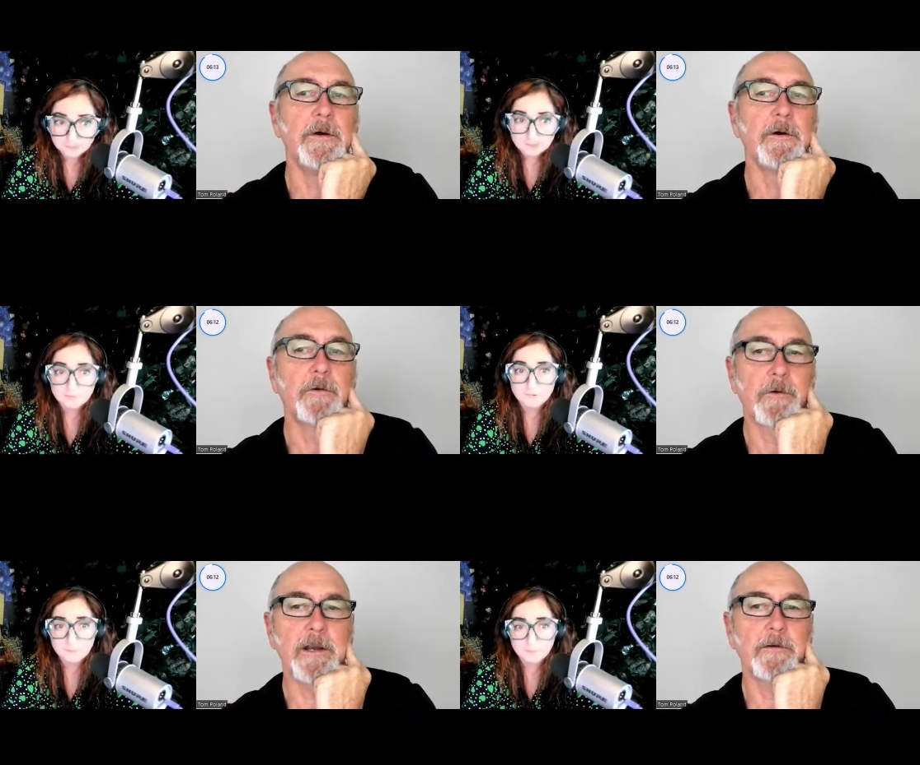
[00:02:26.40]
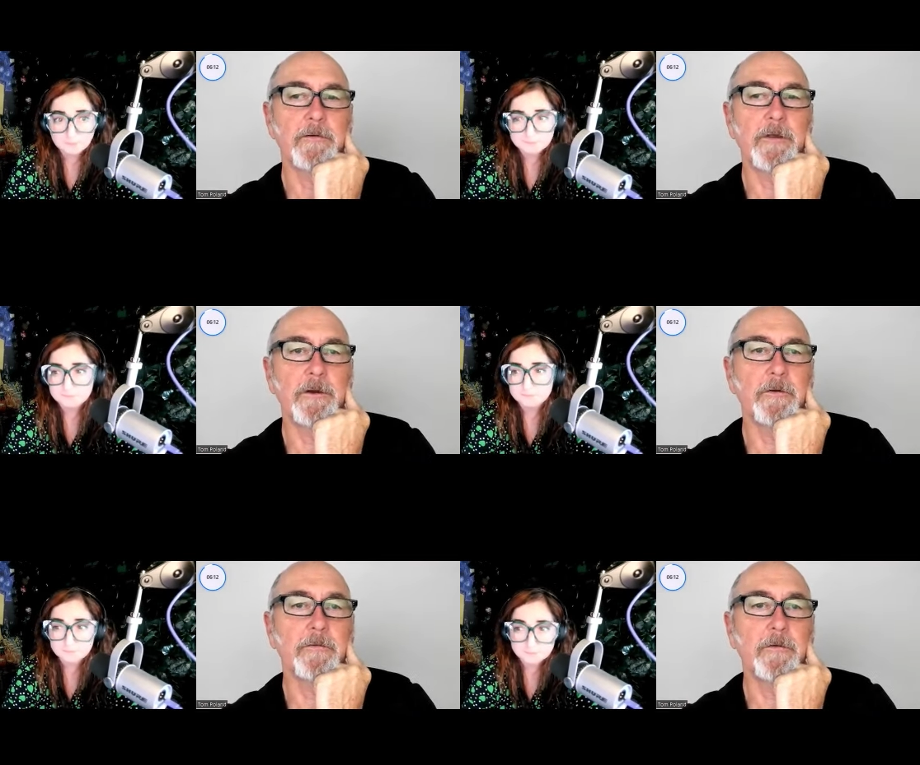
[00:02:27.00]
Speaker 1: Yep. Great.
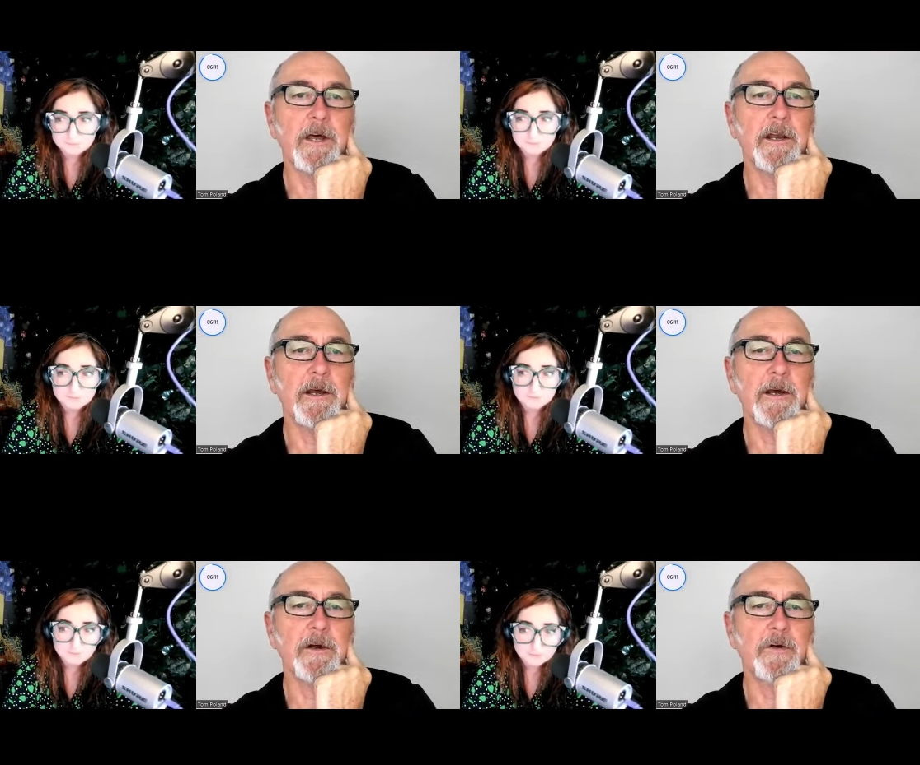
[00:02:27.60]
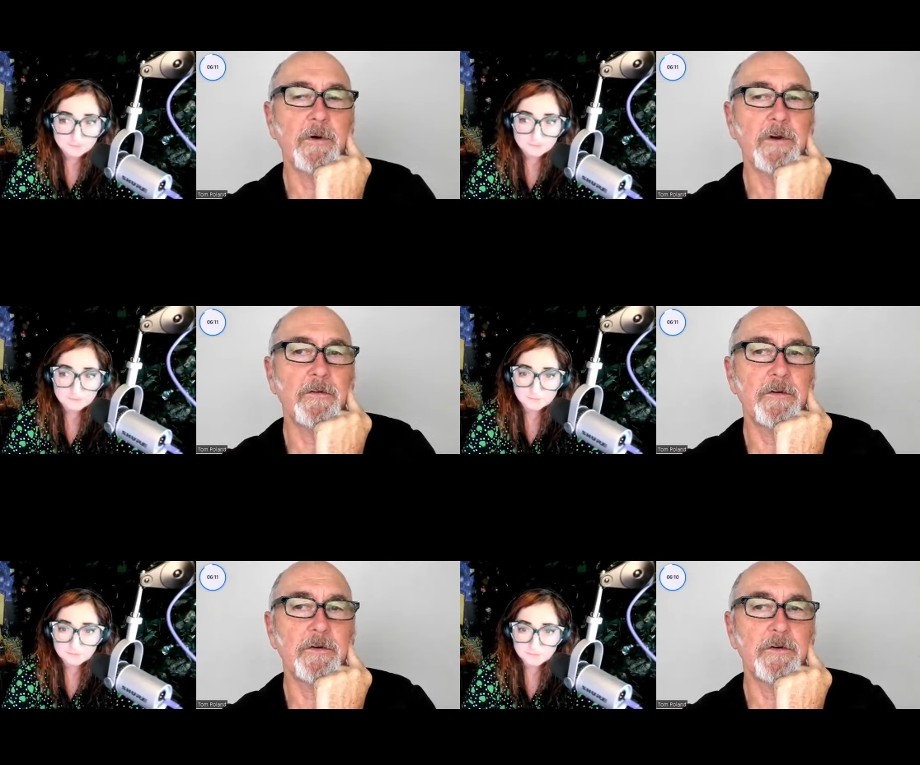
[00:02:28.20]
Thank you for that.
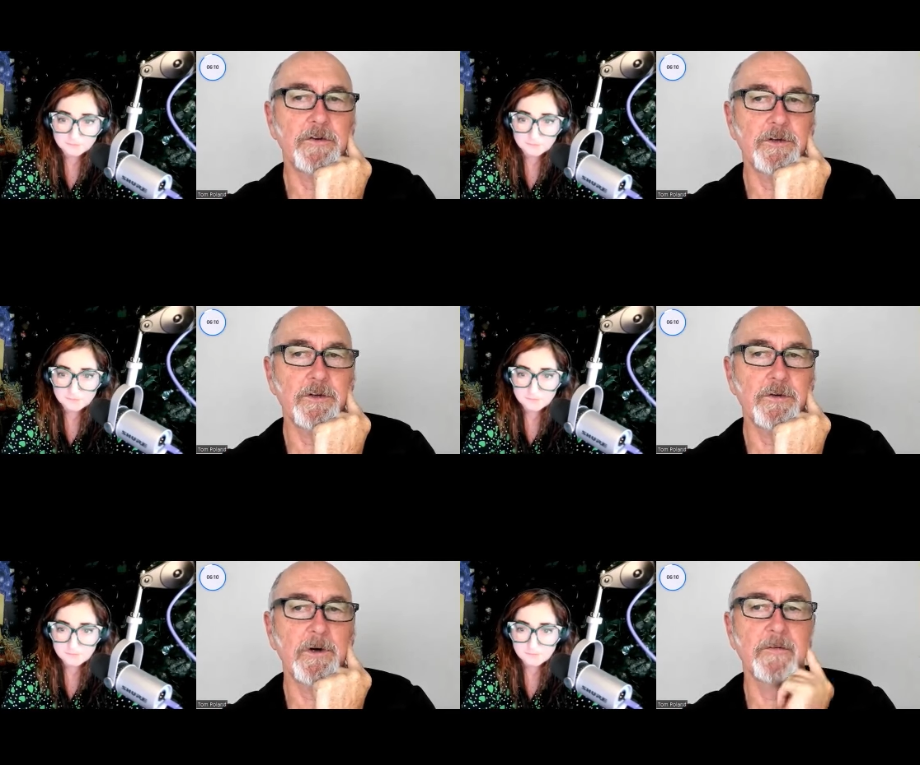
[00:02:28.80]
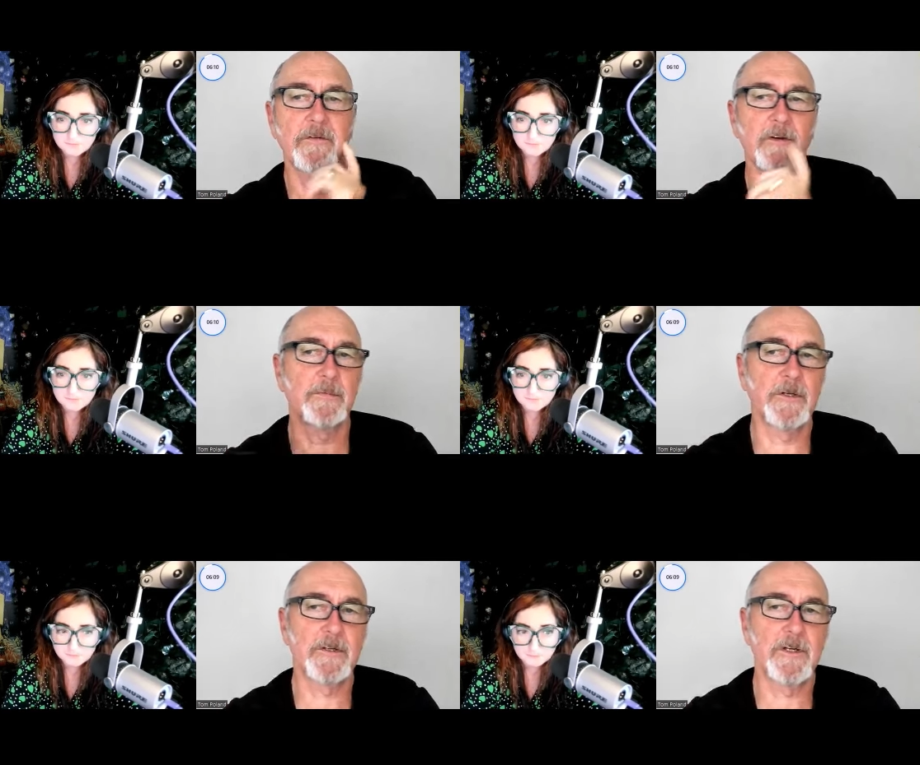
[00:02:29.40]
Question two, over
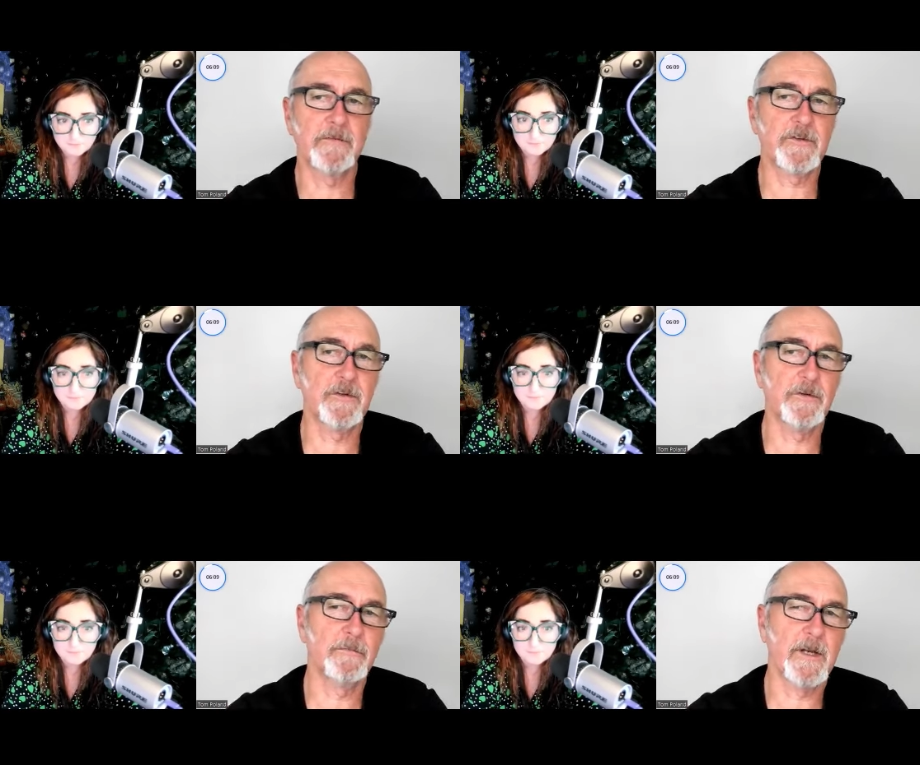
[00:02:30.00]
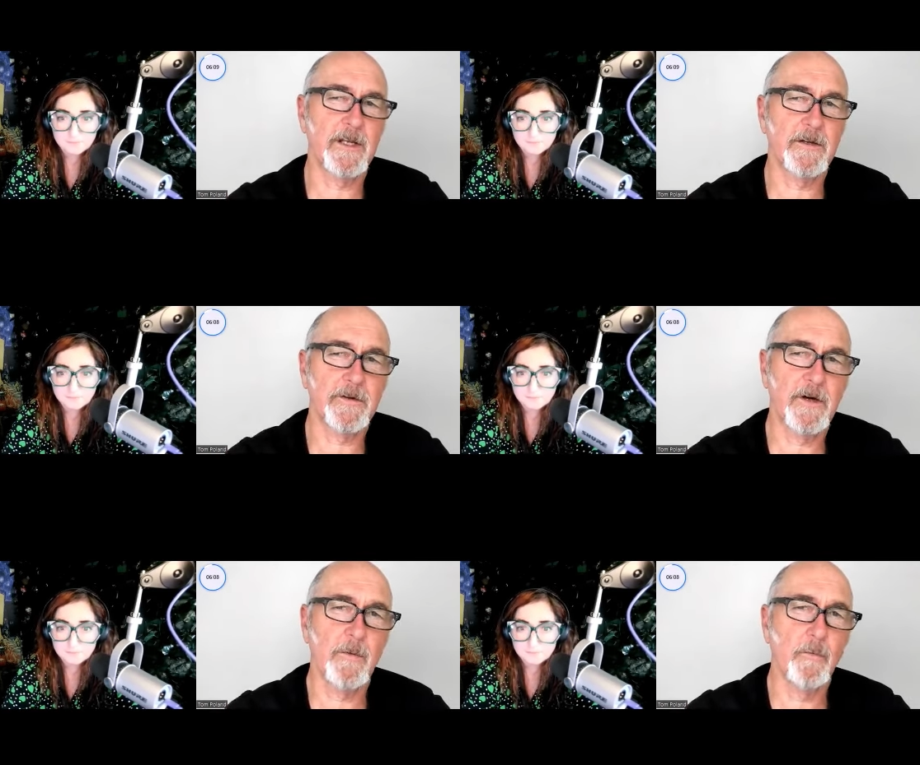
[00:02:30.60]
6 minutes left still, plenty
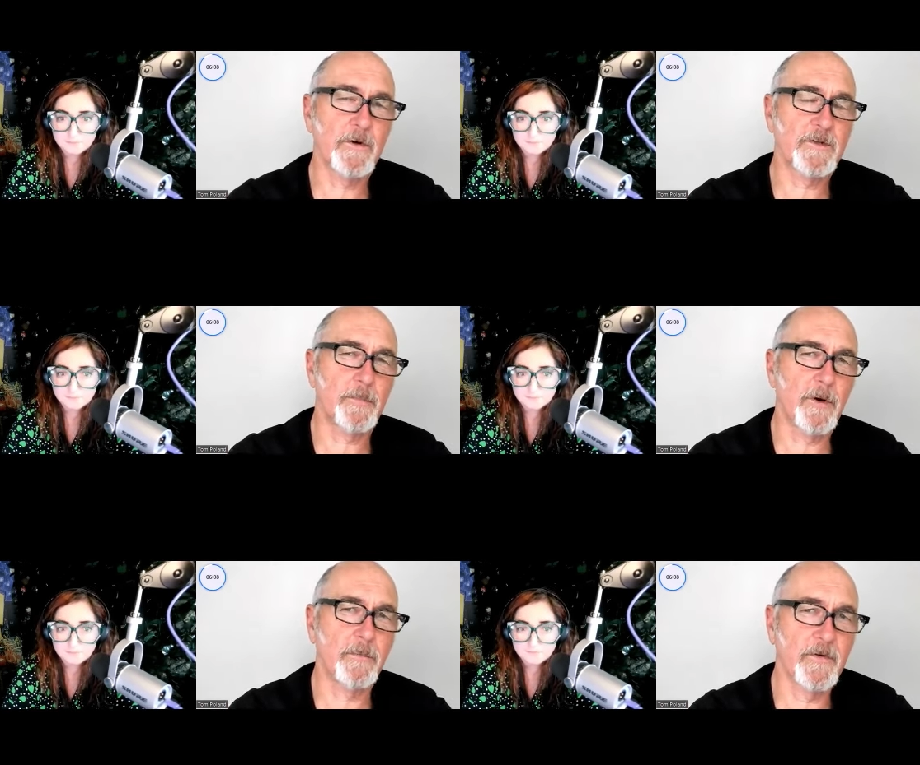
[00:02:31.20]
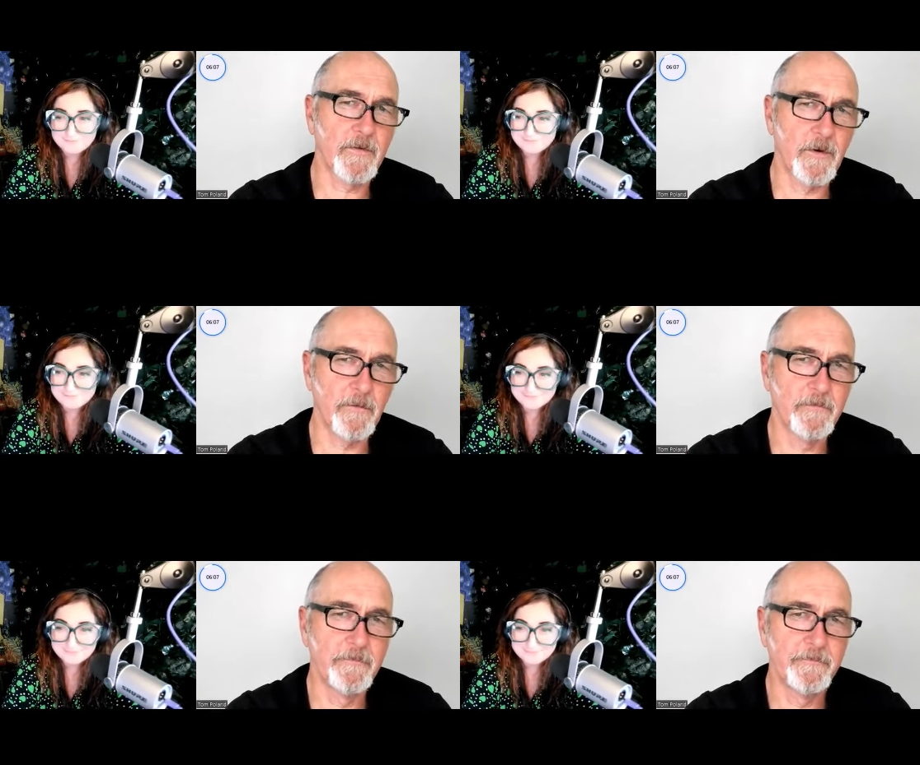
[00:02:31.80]
of time. What's the problem you
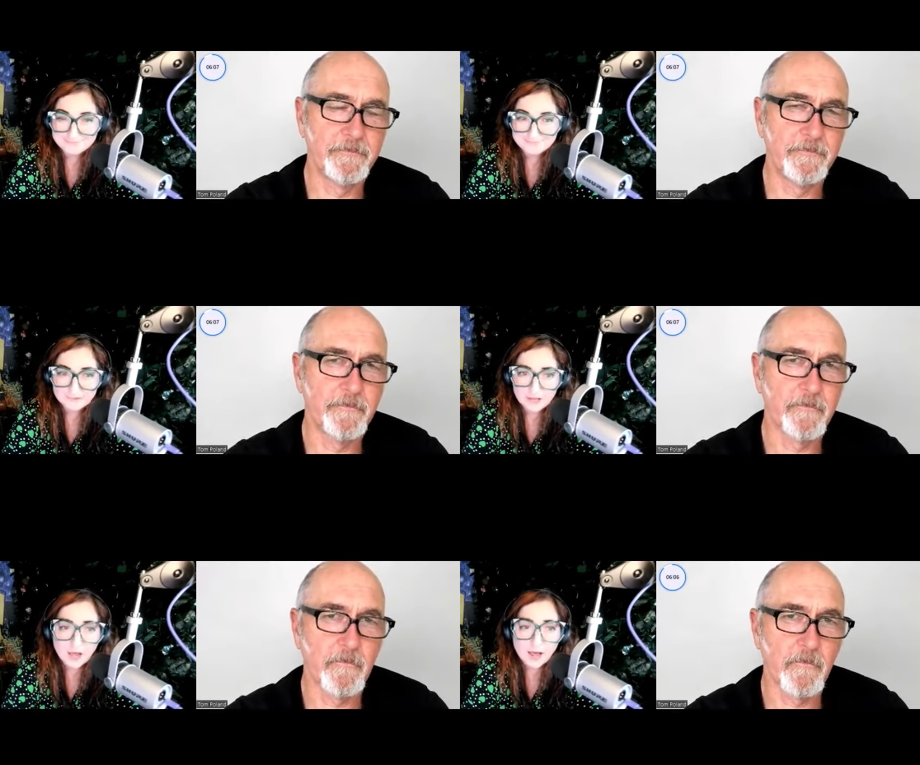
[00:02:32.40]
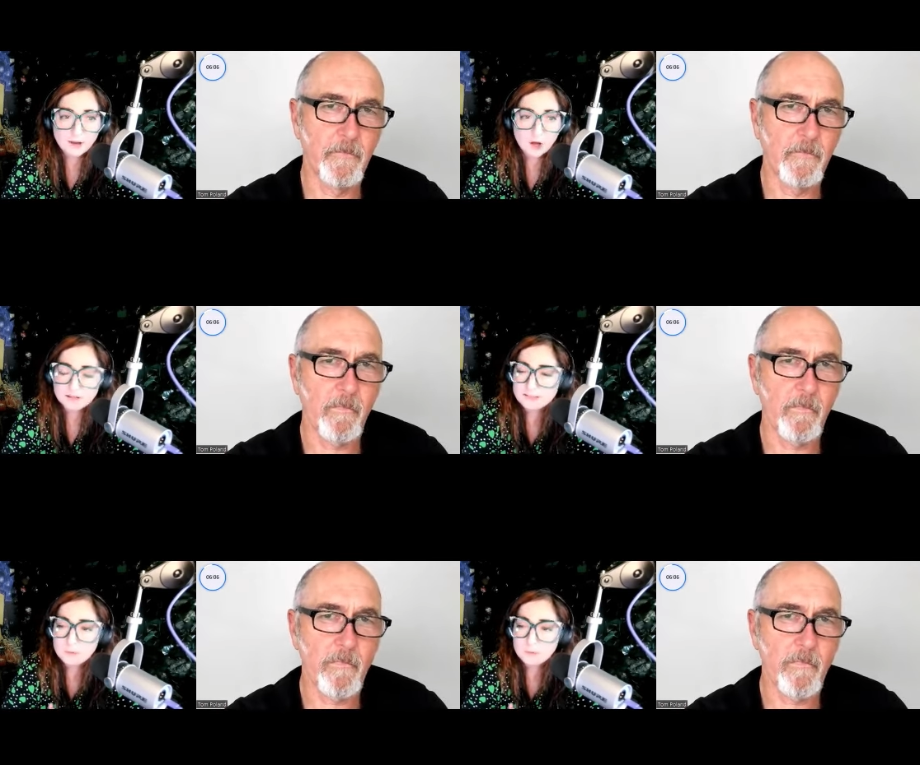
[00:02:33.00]
solve?
Speaker 2: I call it the